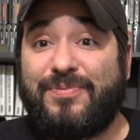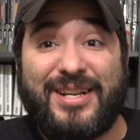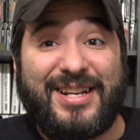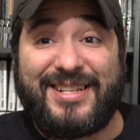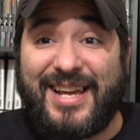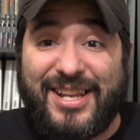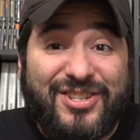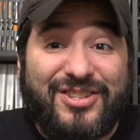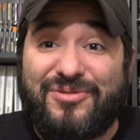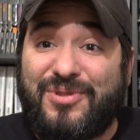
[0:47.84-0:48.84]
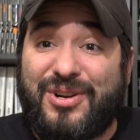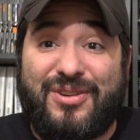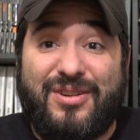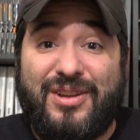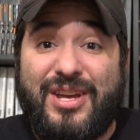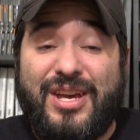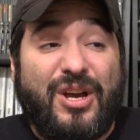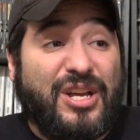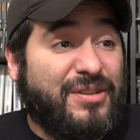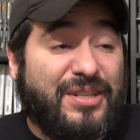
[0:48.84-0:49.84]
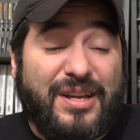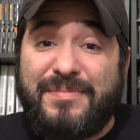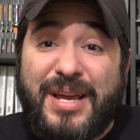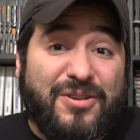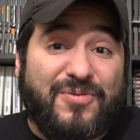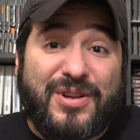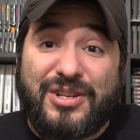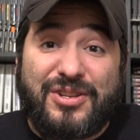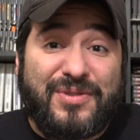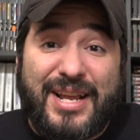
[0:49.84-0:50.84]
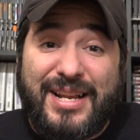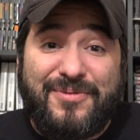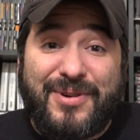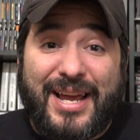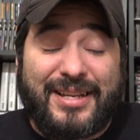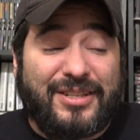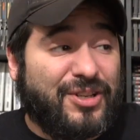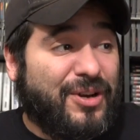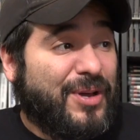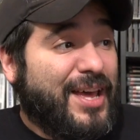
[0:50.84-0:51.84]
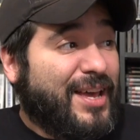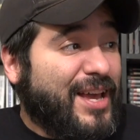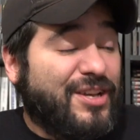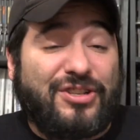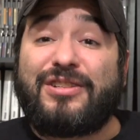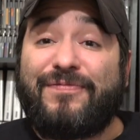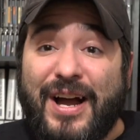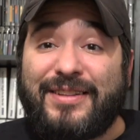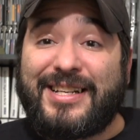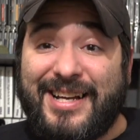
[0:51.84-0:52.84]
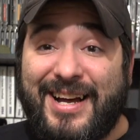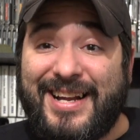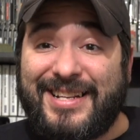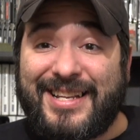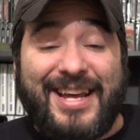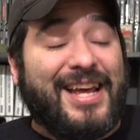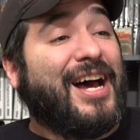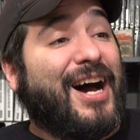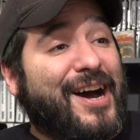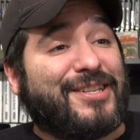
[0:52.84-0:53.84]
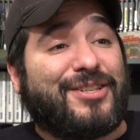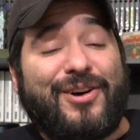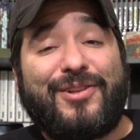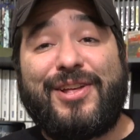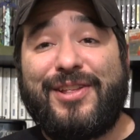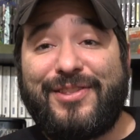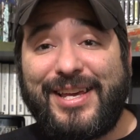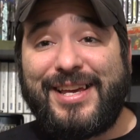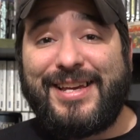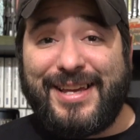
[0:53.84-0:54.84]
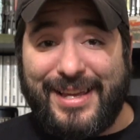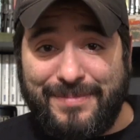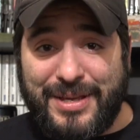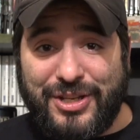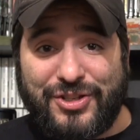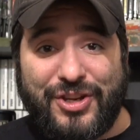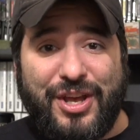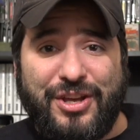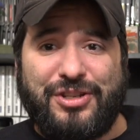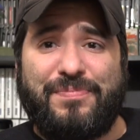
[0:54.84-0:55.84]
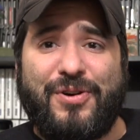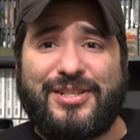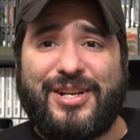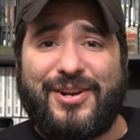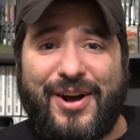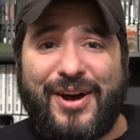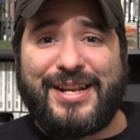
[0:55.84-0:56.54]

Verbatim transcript: bringing attention to her. And it's going to make her want to do it anyway. So, yeah, she's finally done it. I saw the image. She posted it on